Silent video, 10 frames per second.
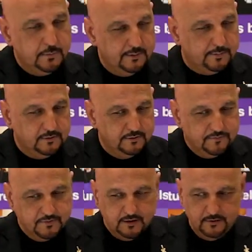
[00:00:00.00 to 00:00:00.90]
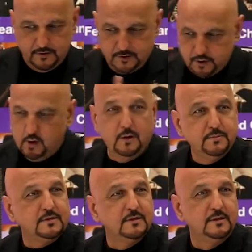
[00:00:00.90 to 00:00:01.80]
people for
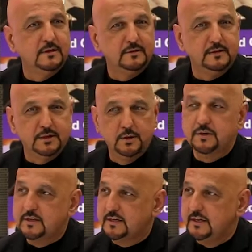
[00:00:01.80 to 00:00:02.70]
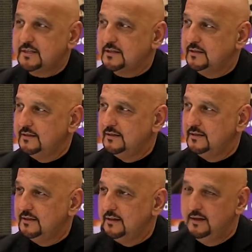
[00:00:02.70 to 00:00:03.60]
jobs that don't exist
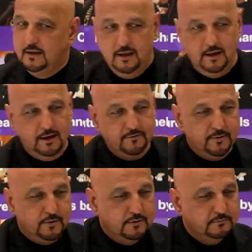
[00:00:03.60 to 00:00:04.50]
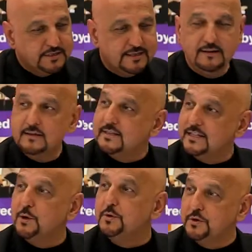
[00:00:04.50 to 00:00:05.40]
and for skills they
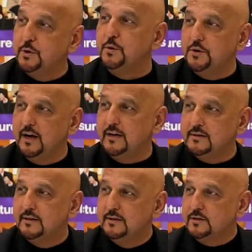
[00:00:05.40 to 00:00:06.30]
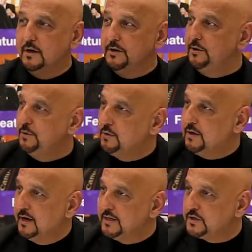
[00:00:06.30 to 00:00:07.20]
don't know yet. So how do you
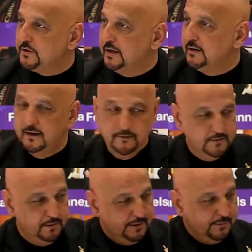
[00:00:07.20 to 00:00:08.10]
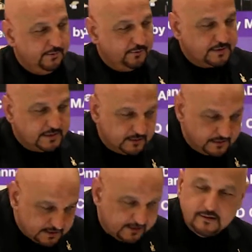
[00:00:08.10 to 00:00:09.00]
guys train people for certain
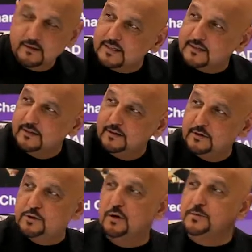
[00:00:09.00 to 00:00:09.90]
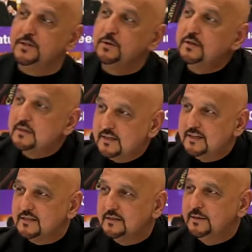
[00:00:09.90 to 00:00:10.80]
skills for jobs that don't
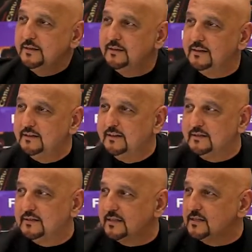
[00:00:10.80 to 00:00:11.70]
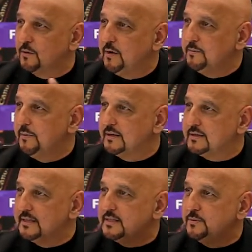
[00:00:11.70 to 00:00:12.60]
exist? I mean, this doesn't quite make
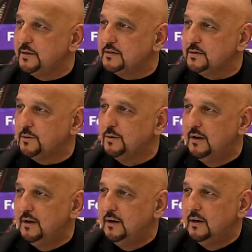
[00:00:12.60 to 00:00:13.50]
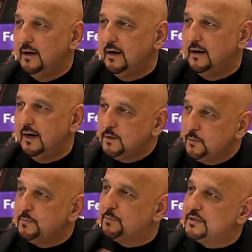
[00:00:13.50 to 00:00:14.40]
sense to me. So how do
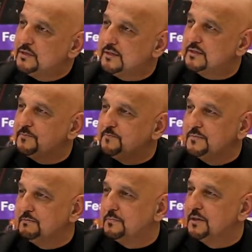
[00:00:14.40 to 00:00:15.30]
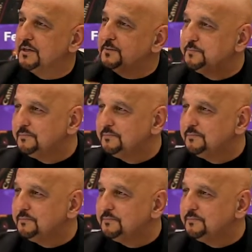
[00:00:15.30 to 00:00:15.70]
we bridge this? Bernard,